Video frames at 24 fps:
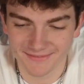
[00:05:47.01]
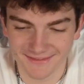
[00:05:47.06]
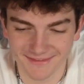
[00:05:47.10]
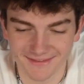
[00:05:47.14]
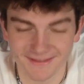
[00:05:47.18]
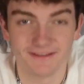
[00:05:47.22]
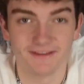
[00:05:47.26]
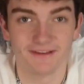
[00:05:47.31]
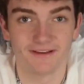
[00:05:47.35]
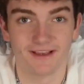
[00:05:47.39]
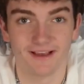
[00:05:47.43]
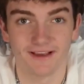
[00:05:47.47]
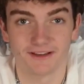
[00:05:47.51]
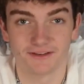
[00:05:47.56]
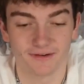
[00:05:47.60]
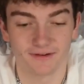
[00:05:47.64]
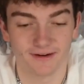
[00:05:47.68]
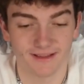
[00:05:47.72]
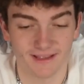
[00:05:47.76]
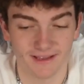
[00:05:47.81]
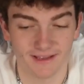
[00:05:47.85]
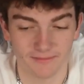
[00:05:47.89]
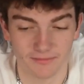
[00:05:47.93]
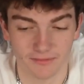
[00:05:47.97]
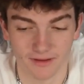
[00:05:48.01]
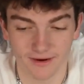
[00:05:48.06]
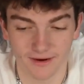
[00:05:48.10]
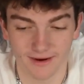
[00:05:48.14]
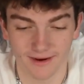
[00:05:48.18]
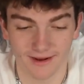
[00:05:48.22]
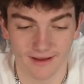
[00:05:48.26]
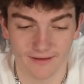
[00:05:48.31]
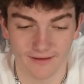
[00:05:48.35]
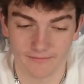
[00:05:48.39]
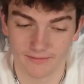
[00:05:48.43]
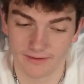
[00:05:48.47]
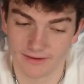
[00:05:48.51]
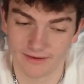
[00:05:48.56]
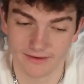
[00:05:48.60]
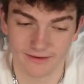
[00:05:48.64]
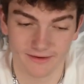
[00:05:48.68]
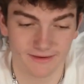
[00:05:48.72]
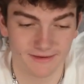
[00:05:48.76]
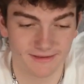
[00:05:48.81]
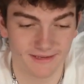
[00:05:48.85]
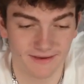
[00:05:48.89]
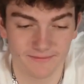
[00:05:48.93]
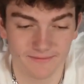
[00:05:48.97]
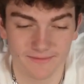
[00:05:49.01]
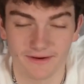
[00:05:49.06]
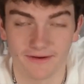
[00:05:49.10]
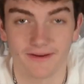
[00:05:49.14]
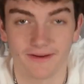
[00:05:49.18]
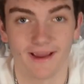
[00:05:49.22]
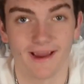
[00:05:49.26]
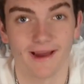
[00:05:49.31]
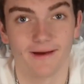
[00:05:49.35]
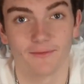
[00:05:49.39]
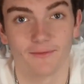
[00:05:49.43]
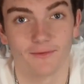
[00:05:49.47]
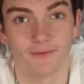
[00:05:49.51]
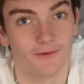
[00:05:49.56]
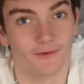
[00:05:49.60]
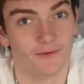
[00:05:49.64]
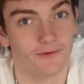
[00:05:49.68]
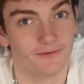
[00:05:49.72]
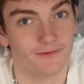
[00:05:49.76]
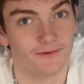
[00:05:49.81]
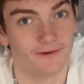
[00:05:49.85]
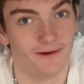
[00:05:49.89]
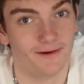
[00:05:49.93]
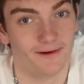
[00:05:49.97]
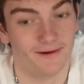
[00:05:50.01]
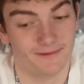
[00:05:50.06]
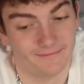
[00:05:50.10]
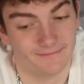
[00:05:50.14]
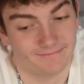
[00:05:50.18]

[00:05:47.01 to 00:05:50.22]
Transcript: You guys want to keep looking at me and you can save me in your camera roll, so,